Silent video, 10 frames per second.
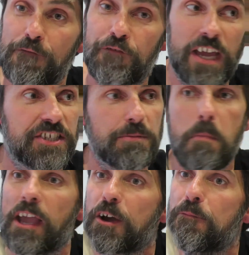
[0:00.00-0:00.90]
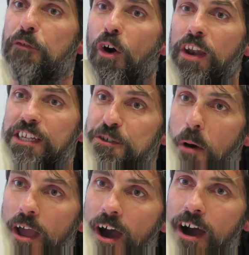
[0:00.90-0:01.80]
face, makeup falling into
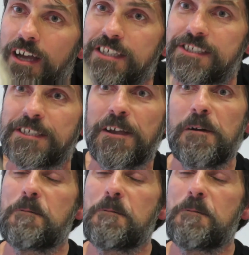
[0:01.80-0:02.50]
my eyes.